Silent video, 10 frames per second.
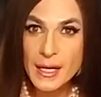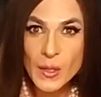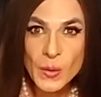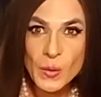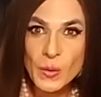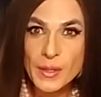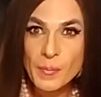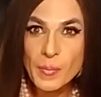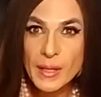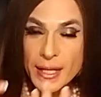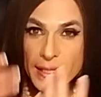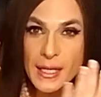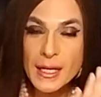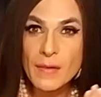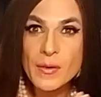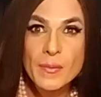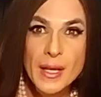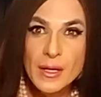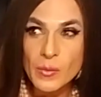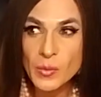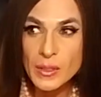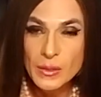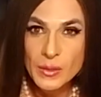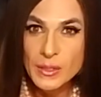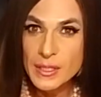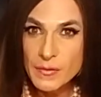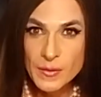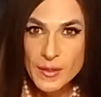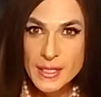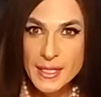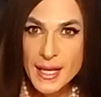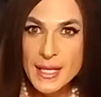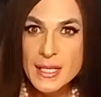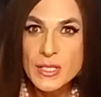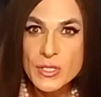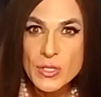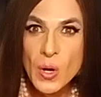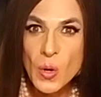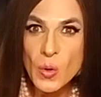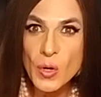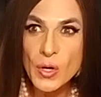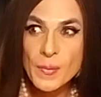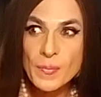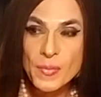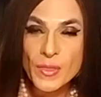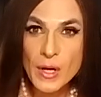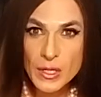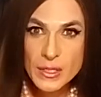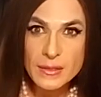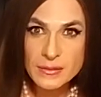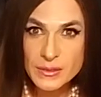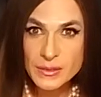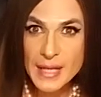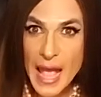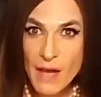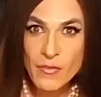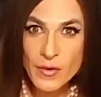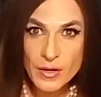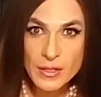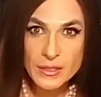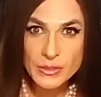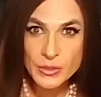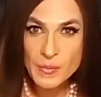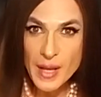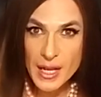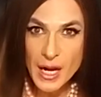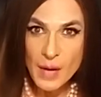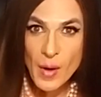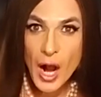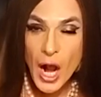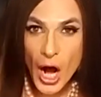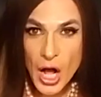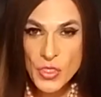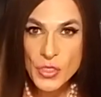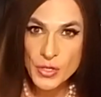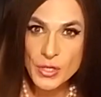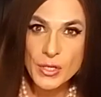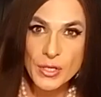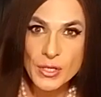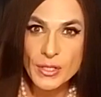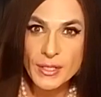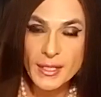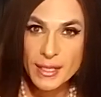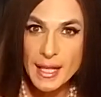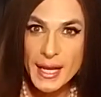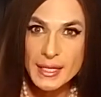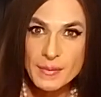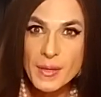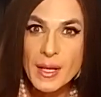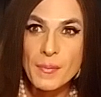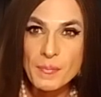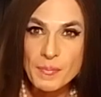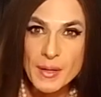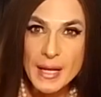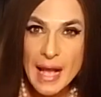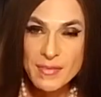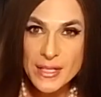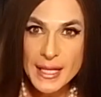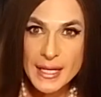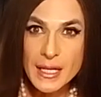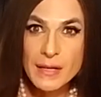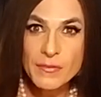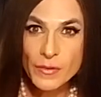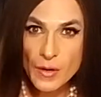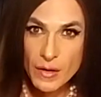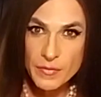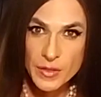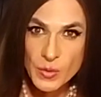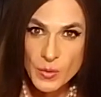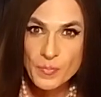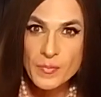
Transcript: All the blending of your makeup will look different. So don't ever do makeup under the light, but have the light in front of you